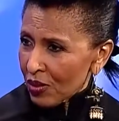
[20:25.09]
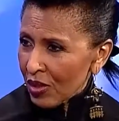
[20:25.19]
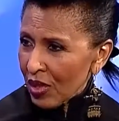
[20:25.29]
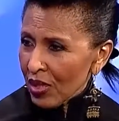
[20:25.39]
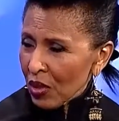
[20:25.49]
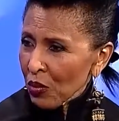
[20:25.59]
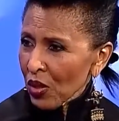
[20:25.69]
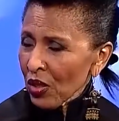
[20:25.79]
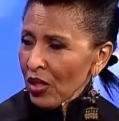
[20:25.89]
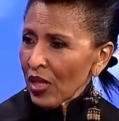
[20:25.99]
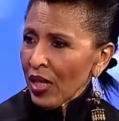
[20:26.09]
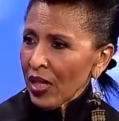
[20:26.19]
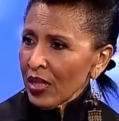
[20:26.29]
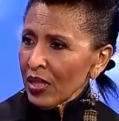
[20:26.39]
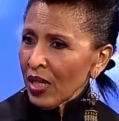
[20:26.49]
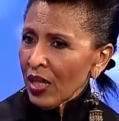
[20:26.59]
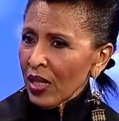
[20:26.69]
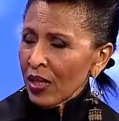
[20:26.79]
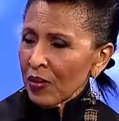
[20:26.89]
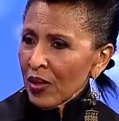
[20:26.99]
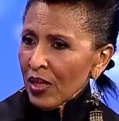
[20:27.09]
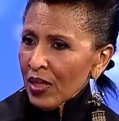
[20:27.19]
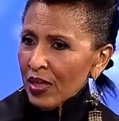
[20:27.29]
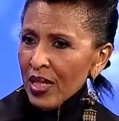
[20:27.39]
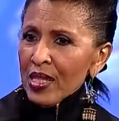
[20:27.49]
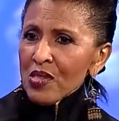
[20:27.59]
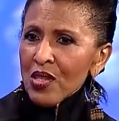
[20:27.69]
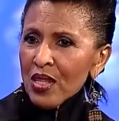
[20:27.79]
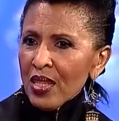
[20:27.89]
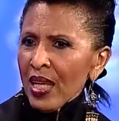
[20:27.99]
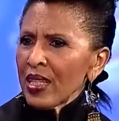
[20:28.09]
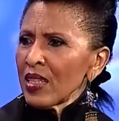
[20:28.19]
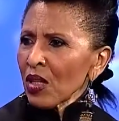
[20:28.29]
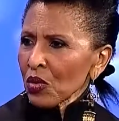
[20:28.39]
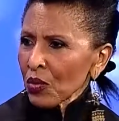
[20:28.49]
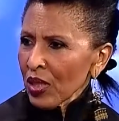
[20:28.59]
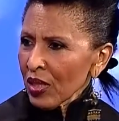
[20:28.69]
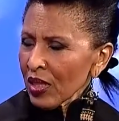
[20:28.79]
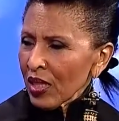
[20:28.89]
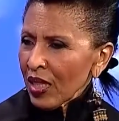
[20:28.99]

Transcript: that they were and things that they dealt with.